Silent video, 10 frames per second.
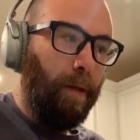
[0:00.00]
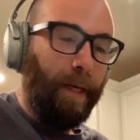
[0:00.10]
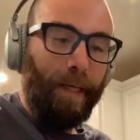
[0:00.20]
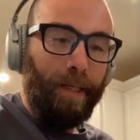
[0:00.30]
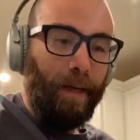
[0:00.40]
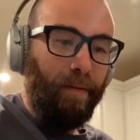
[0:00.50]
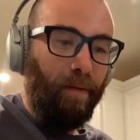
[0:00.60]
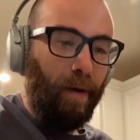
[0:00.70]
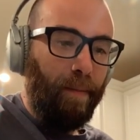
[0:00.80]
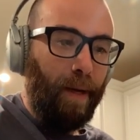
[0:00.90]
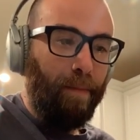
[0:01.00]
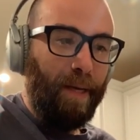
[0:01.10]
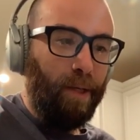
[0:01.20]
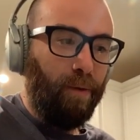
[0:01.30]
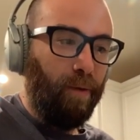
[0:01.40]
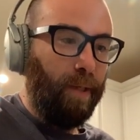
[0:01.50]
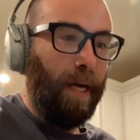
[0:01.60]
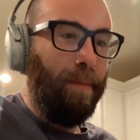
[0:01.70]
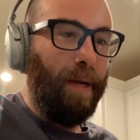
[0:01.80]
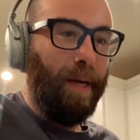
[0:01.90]
like I said, if I'm in a pinch for
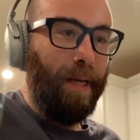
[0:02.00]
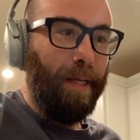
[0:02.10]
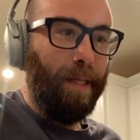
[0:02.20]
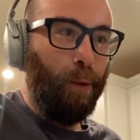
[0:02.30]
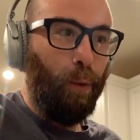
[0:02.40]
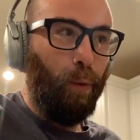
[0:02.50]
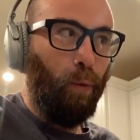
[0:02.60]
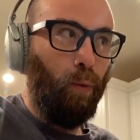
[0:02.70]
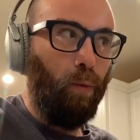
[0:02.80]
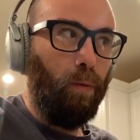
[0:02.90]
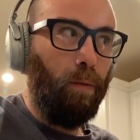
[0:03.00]
time and I need to